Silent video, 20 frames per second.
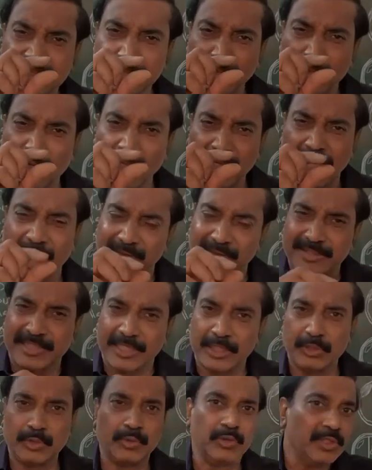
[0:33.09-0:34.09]
I will tell
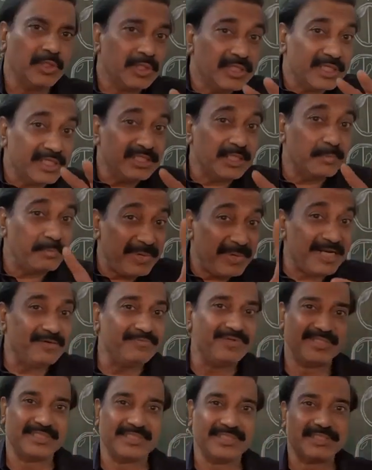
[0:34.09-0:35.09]
you, in the blood
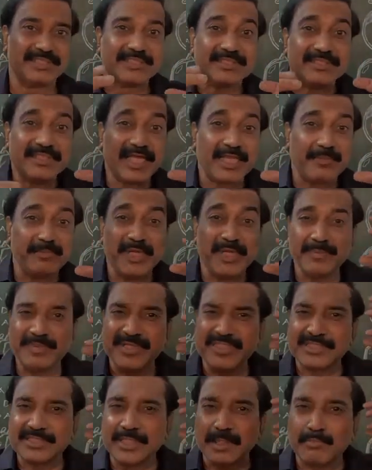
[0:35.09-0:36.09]
vessels there may be
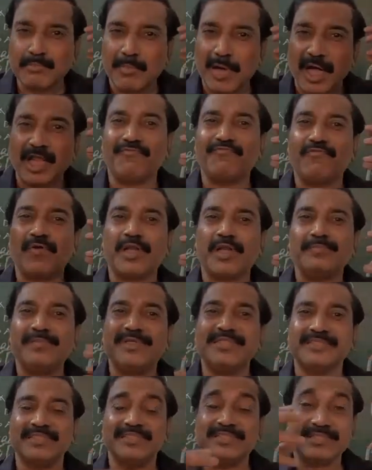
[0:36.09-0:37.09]
some
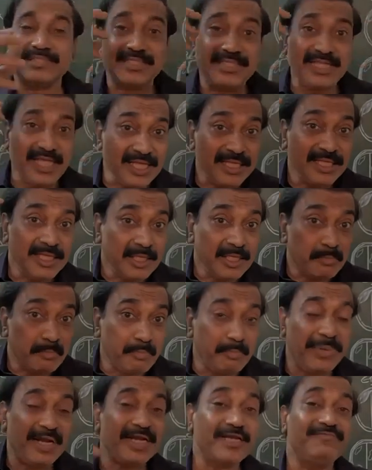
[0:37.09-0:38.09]
malformations in the
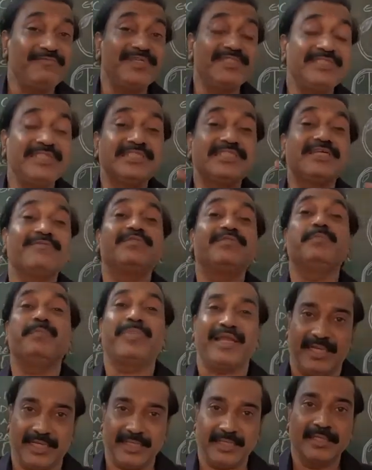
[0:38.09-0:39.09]
blood vessels of the
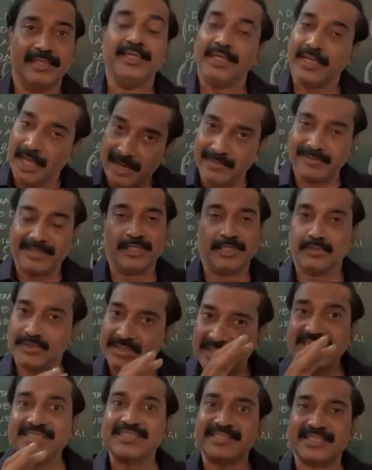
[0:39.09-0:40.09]
brain. I will tell you
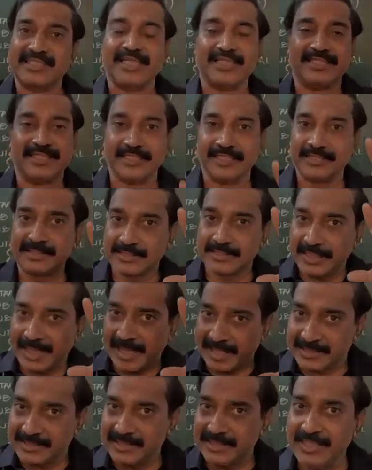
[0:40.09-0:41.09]
these three things:
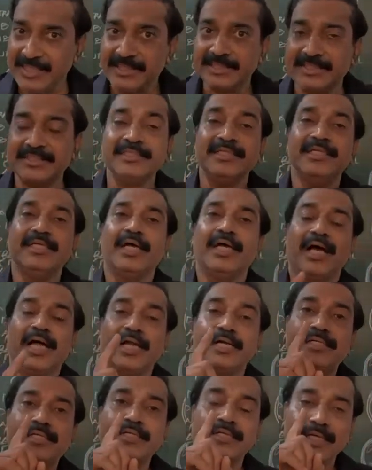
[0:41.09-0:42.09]
accidents
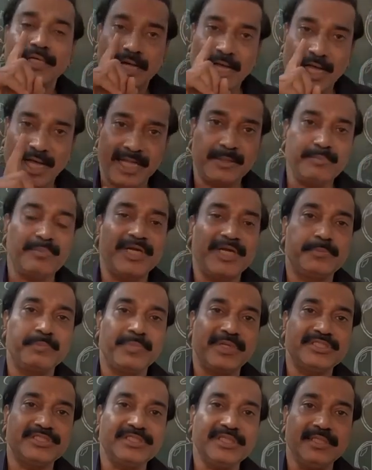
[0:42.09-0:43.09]
and high blood
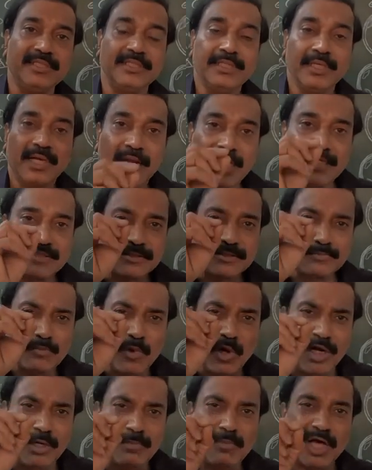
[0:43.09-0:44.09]
pressure and
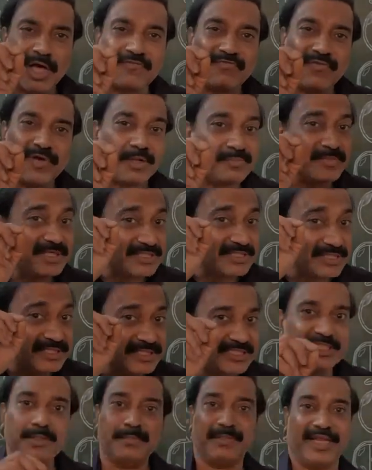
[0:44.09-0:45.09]
small malformations
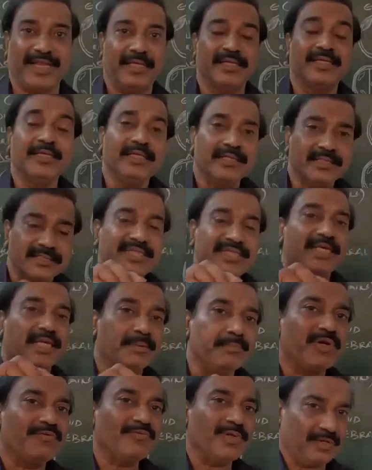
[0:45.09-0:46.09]
in the brain. See,
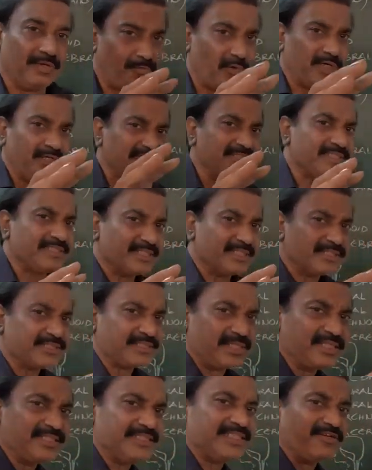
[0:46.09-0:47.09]
number one, what is the
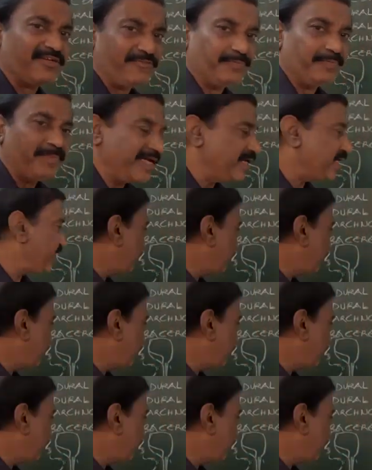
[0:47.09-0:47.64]
structure of brain?